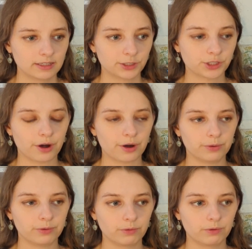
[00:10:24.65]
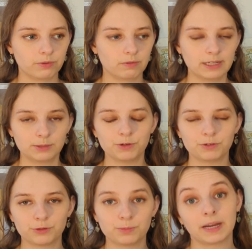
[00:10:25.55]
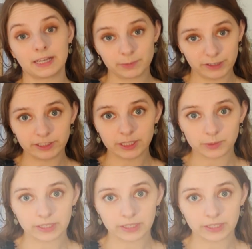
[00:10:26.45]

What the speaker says: So let's move on to my experience with